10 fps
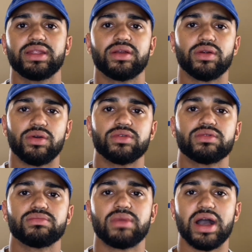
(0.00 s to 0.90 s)
Their
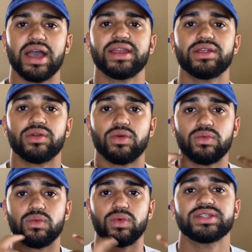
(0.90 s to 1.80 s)
own mind, their
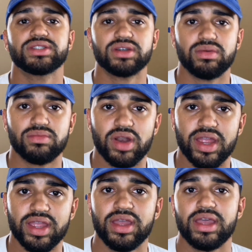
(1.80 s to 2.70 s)
own wisdom,
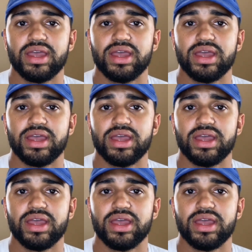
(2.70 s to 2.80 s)
right?